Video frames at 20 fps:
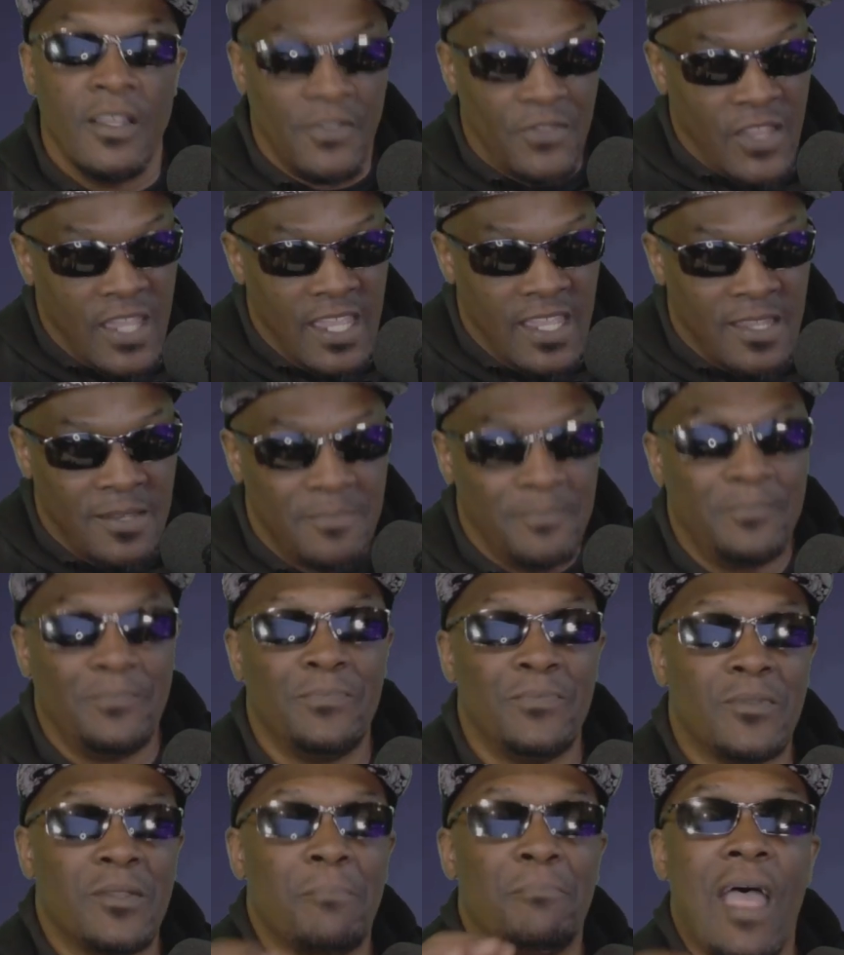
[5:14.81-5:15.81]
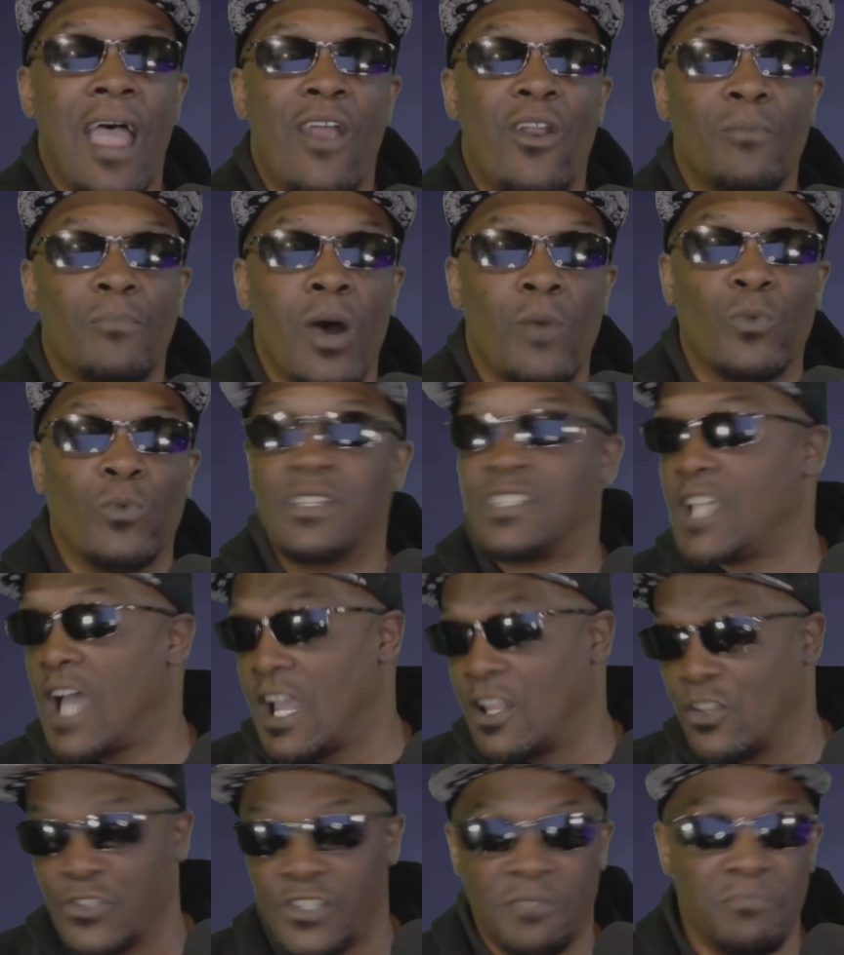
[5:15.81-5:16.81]
Then pair him up with
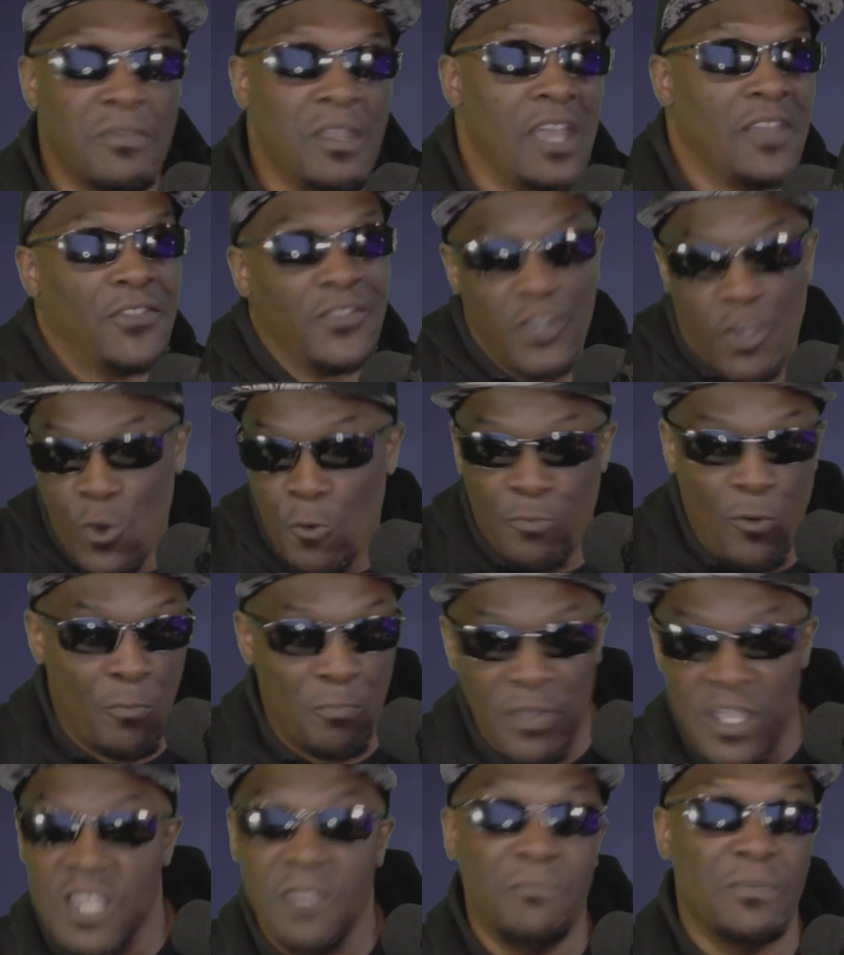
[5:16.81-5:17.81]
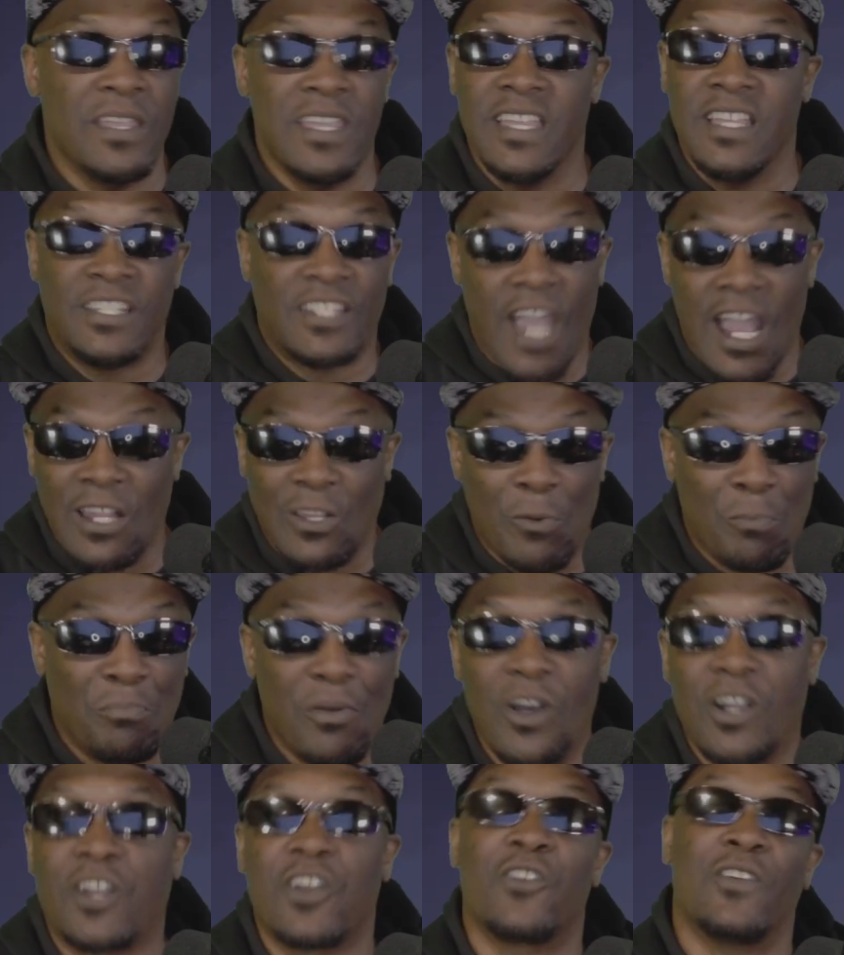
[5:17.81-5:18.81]
Tyler Smith, Cooper Beebe, Tyler
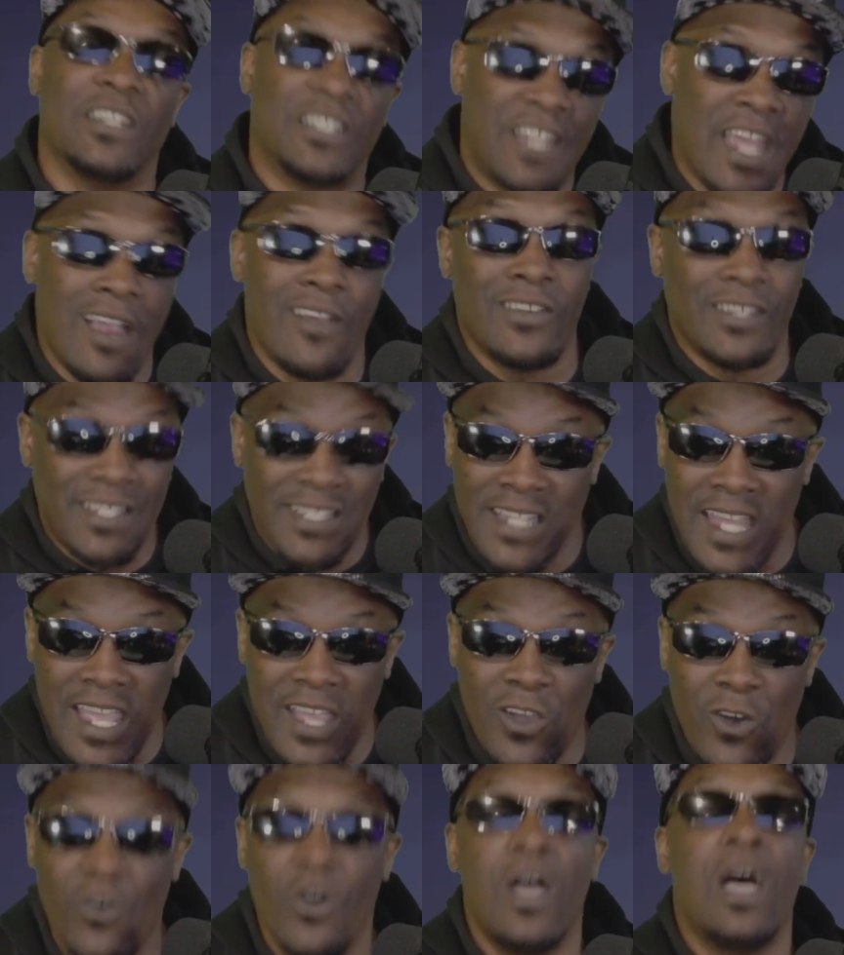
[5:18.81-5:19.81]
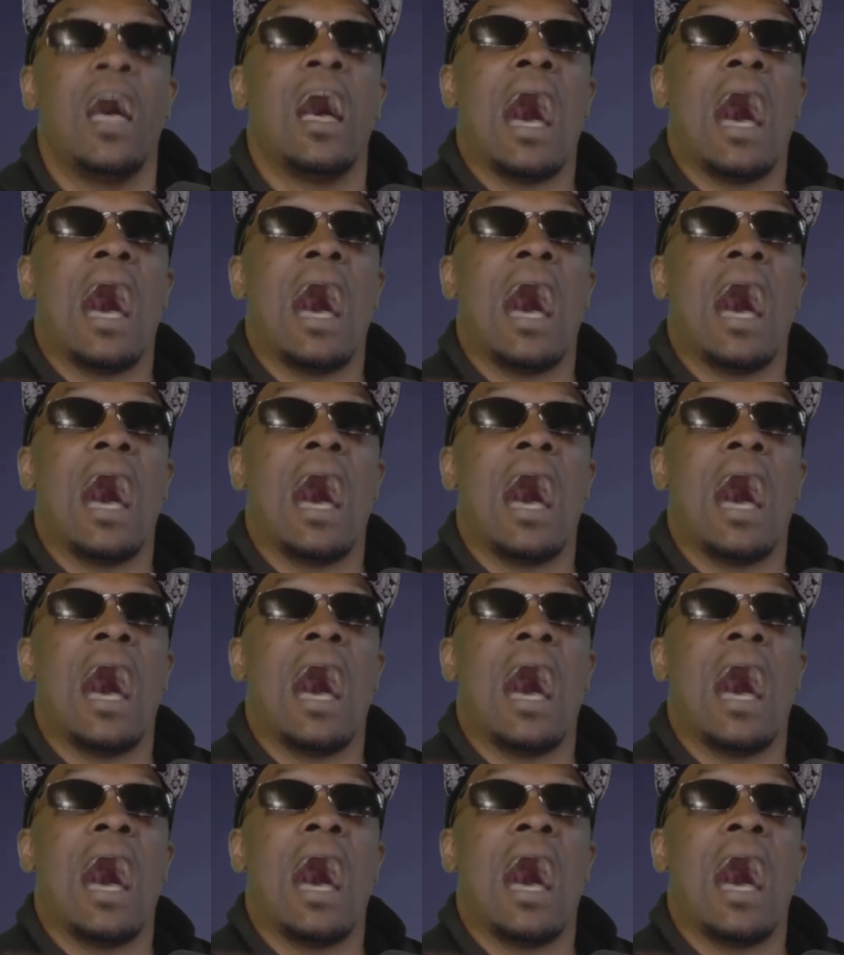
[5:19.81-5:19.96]
Booker, and Terrence Steele.